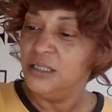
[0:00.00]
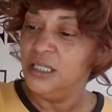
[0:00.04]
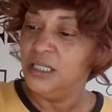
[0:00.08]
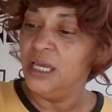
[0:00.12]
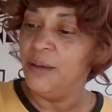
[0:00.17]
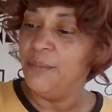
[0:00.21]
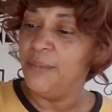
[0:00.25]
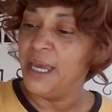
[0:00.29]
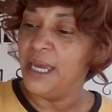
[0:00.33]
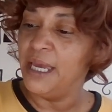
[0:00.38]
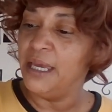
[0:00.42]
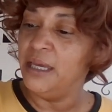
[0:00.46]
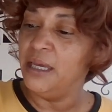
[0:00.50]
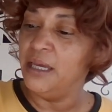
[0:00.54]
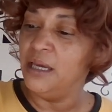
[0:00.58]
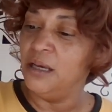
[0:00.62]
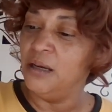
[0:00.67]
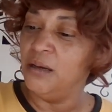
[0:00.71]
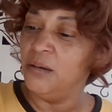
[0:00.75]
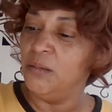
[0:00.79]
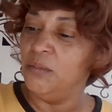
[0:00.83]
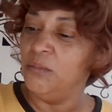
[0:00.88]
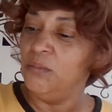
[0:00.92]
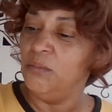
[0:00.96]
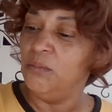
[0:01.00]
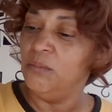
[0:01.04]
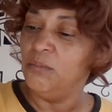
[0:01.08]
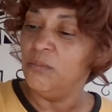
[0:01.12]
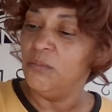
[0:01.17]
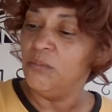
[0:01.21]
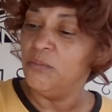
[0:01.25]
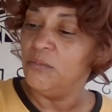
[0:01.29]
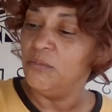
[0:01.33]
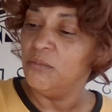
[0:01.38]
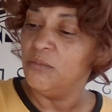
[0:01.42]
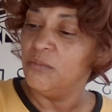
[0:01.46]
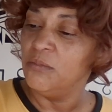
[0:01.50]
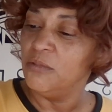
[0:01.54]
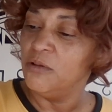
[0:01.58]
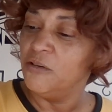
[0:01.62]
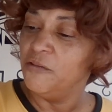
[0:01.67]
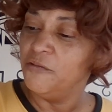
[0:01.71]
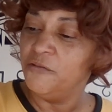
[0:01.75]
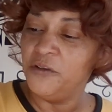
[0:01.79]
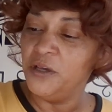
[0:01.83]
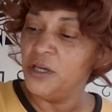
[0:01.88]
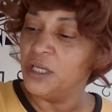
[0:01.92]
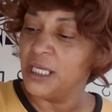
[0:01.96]
then made him
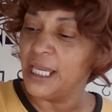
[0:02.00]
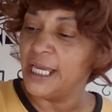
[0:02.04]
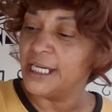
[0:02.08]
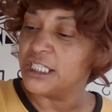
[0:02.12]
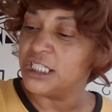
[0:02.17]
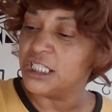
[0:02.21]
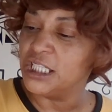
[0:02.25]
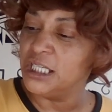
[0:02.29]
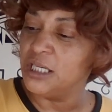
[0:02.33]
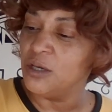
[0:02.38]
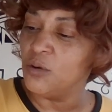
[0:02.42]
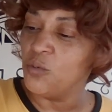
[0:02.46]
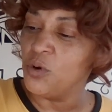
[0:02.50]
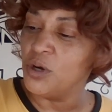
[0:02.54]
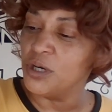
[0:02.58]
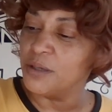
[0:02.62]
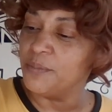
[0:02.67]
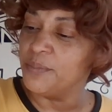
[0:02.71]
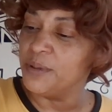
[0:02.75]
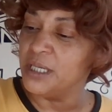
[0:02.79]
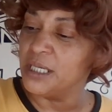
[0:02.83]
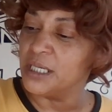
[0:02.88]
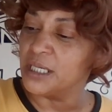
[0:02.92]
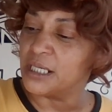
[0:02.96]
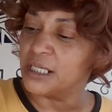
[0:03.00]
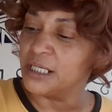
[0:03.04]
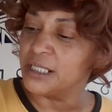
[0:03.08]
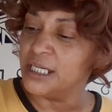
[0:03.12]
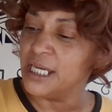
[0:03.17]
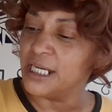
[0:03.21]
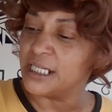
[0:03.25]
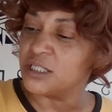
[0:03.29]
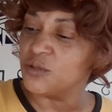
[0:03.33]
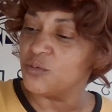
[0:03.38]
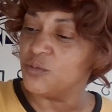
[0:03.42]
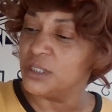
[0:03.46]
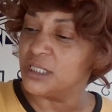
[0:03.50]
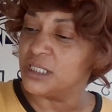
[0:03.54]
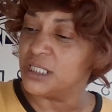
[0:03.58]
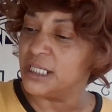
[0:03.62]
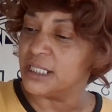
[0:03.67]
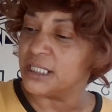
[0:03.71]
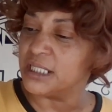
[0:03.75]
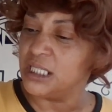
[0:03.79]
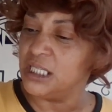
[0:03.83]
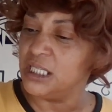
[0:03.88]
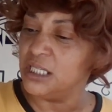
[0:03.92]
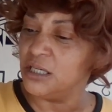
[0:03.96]
feel like she didn't want to be in a connection with
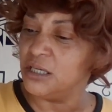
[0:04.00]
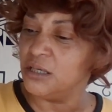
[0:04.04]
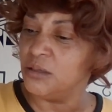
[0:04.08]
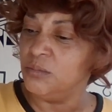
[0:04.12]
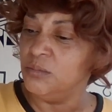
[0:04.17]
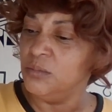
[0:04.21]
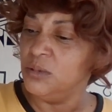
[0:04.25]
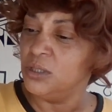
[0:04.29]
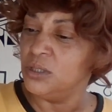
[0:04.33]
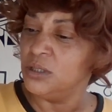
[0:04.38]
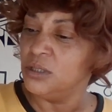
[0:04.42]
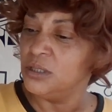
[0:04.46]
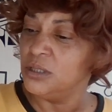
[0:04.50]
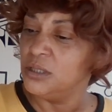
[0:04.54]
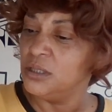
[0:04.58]
just him.